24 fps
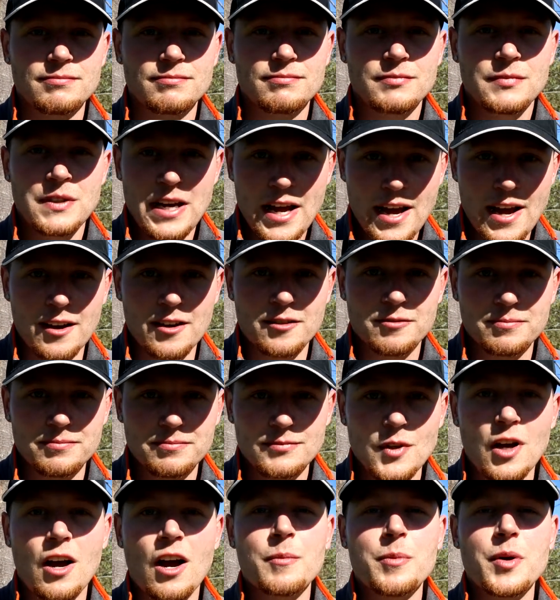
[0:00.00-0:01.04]
Now,
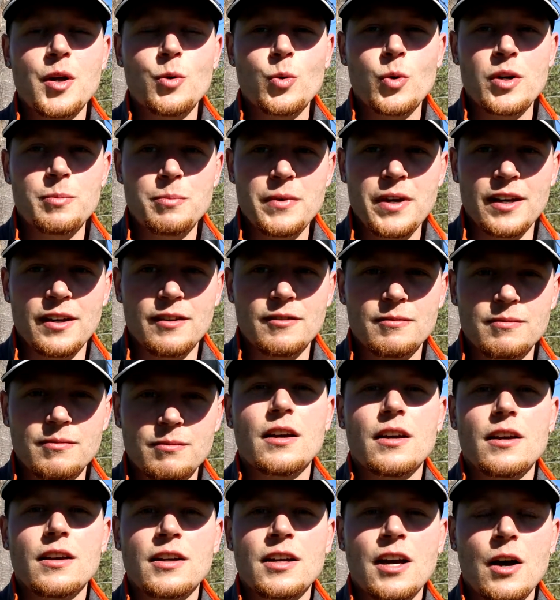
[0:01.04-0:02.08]
I'm going to admit,
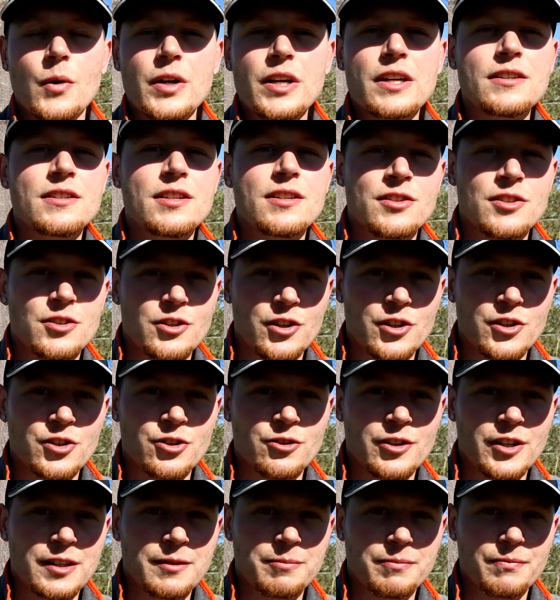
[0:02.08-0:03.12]
going into
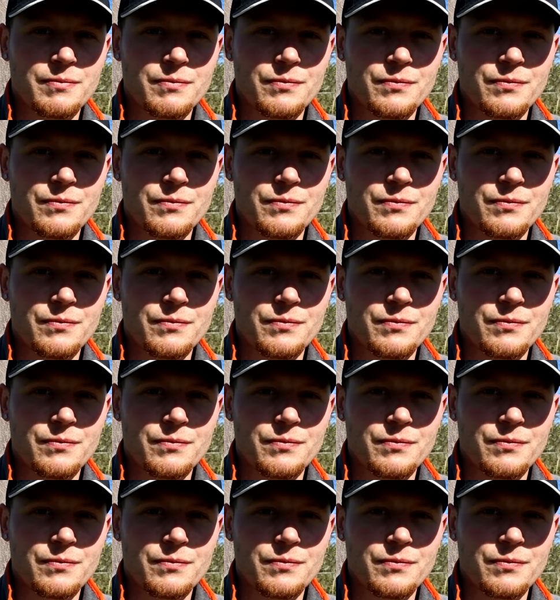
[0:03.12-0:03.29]
surgery,